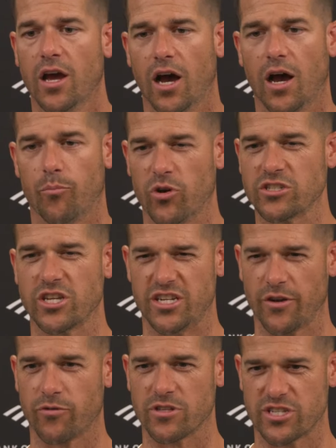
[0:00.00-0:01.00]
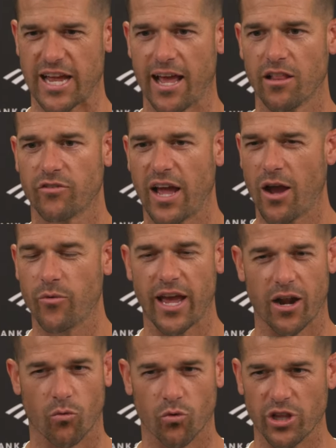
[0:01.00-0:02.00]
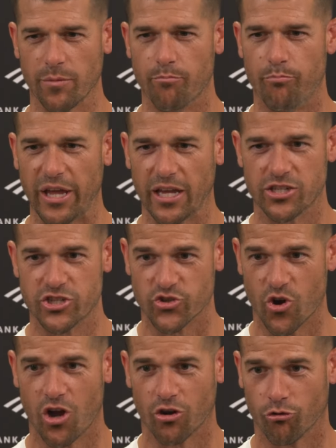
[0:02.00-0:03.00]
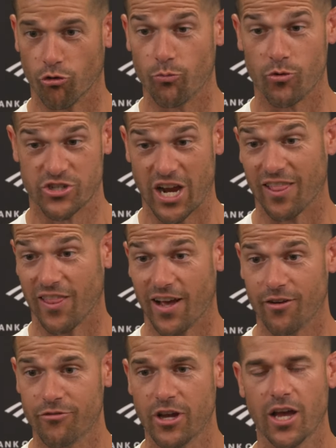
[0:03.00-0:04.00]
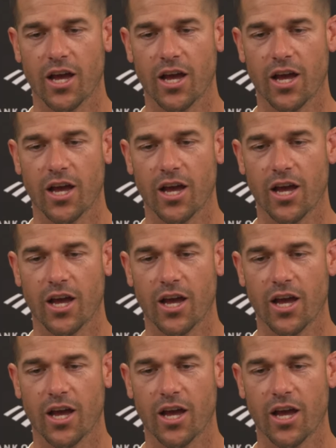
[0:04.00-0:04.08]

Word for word: Uh, brings a different style of guy. We got a really big, strong group, which I love,